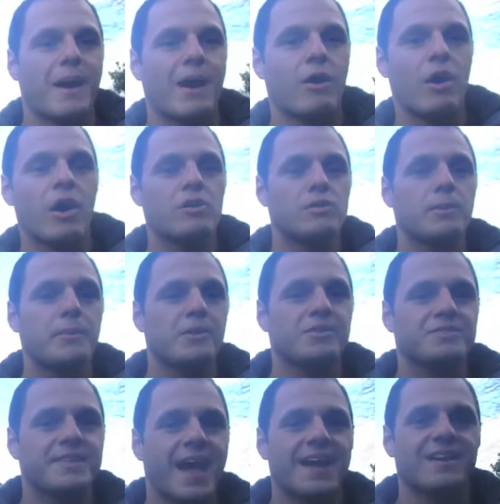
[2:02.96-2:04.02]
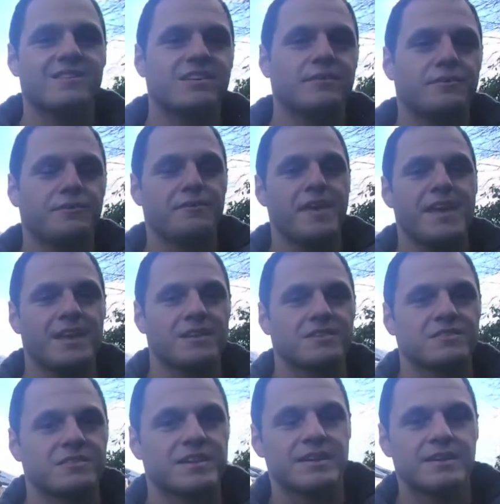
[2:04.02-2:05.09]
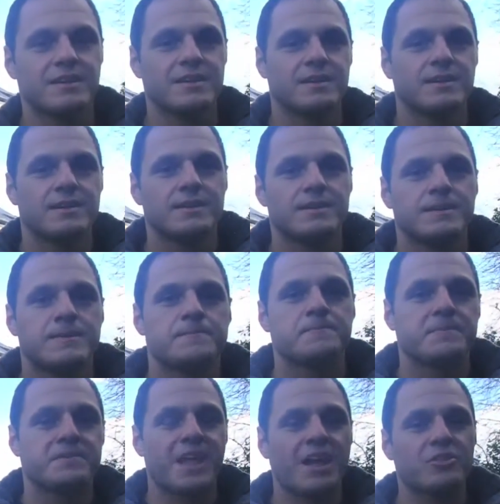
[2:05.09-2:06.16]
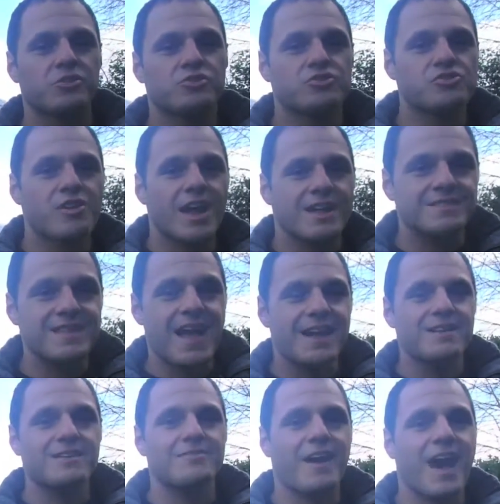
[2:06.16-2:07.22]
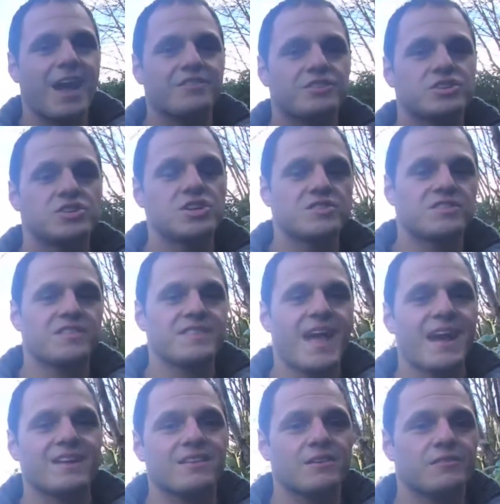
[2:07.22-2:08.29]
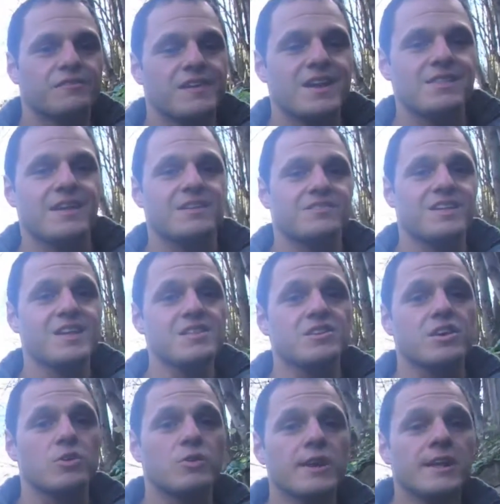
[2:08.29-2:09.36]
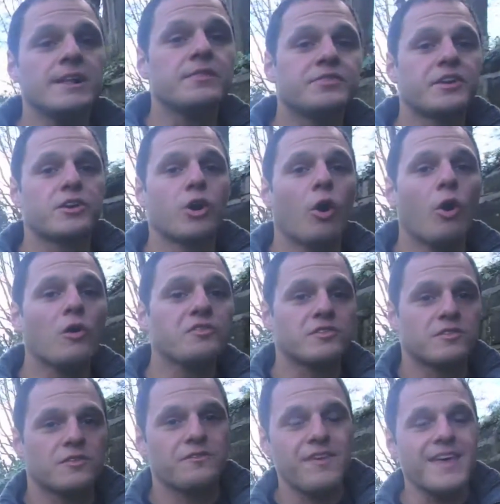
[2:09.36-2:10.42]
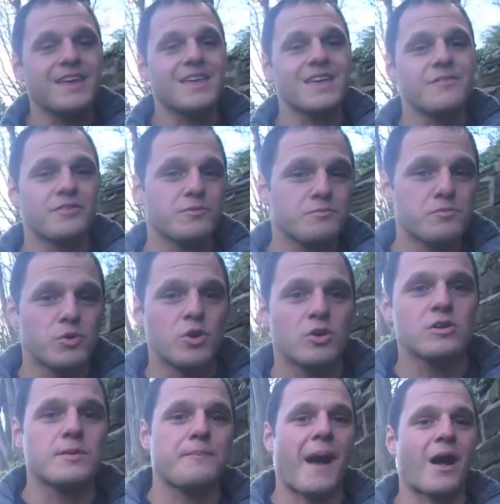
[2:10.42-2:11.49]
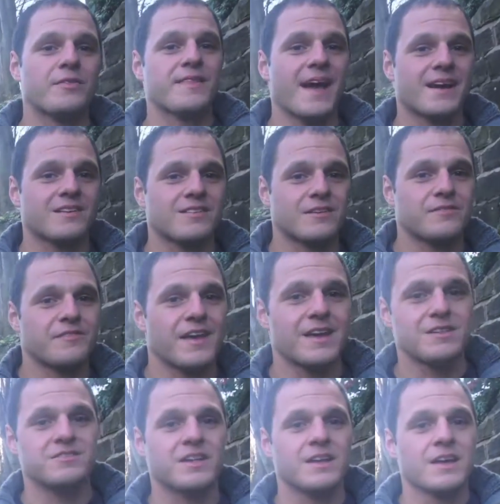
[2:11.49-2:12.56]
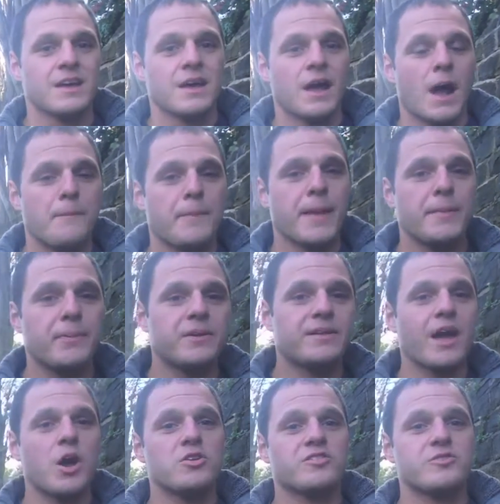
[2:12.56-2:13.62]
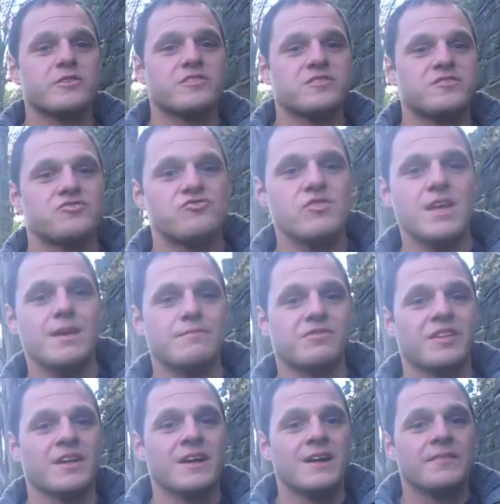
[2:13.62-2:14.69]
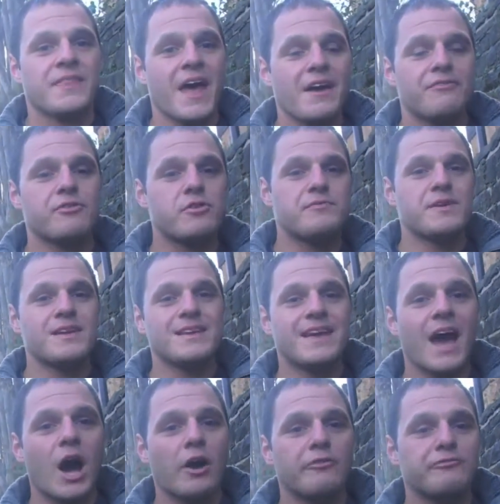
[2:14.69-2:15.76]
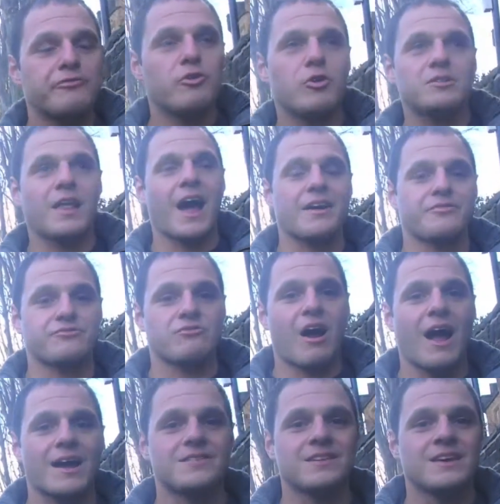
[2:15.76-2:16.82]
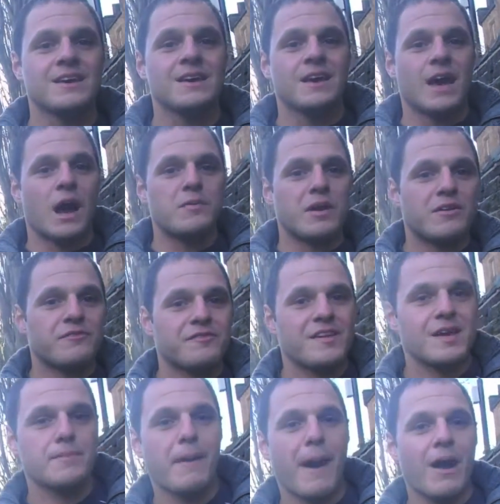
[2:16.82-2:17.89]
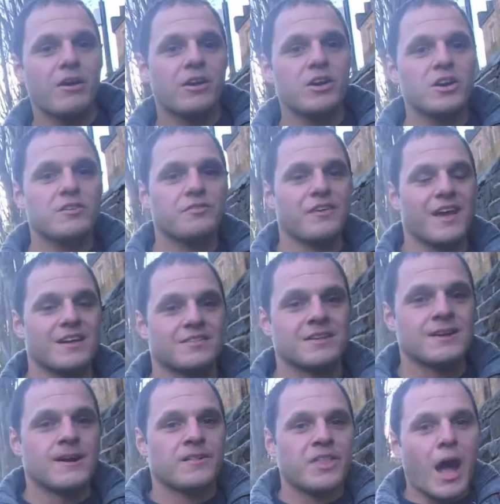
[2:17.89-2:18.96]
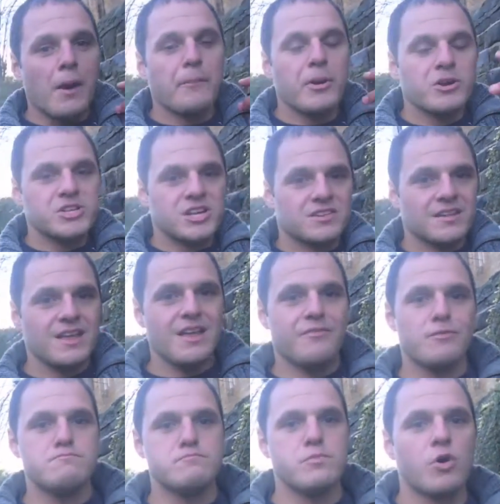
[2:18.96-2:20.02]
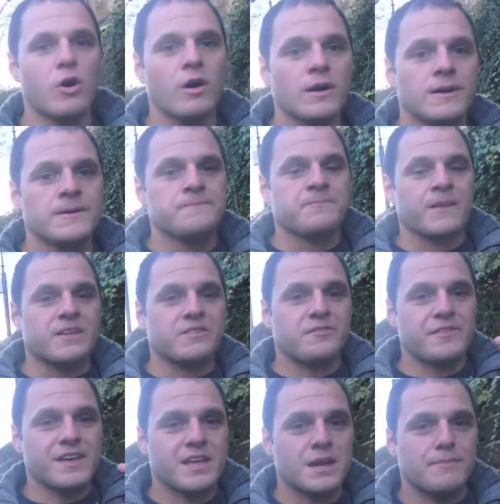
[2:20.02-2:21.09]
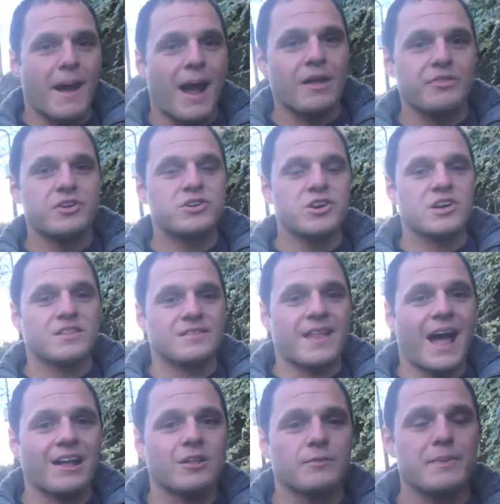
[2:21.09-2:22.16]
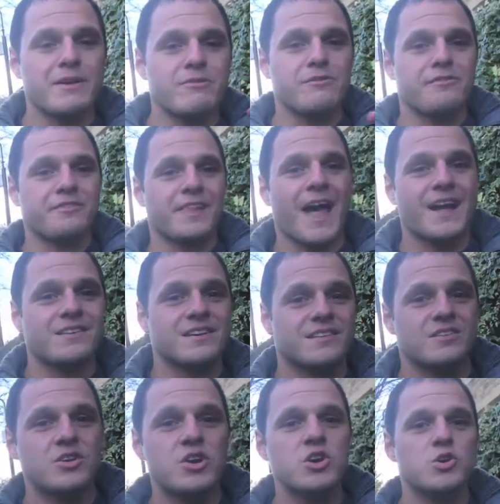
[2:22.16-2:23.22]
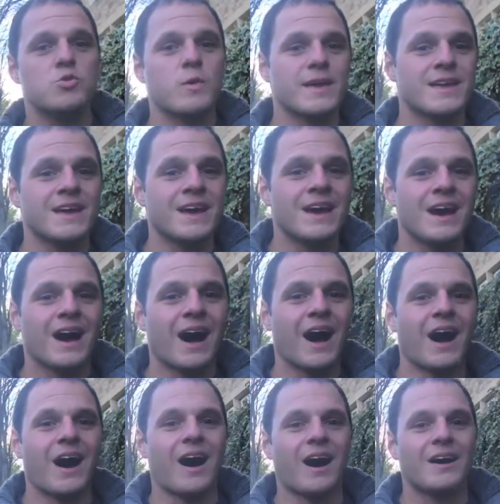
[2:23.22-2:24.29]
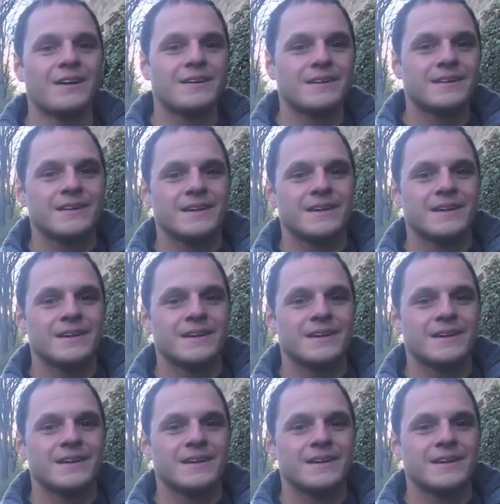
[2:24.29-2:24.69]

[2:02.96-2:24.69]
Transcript: about horrible negative things, That'll create negative attitudes and negative feelings in you that cause you to think even more about negative things. And people go to extremes. Therefore, if we can get our thought life right and we can think about good things, that'll push us even more into thinking about the good and that'll be reflected in who we are.